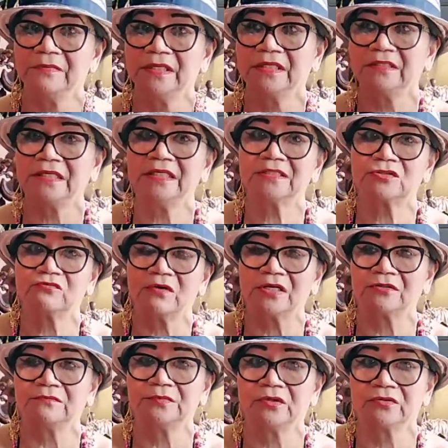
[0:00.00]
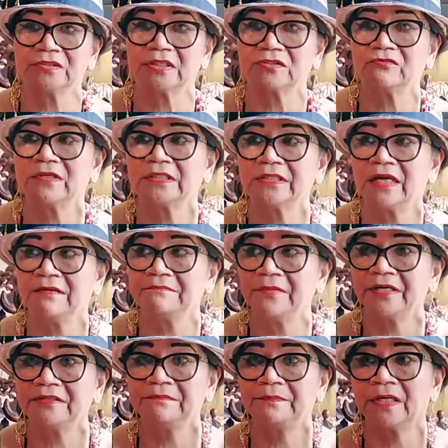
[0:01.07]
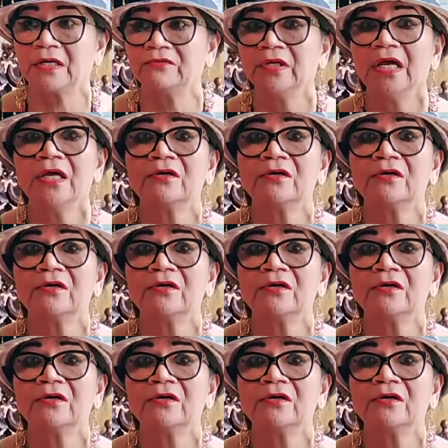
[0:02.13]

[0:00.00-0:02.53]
And he is one of those as well that I'm very proud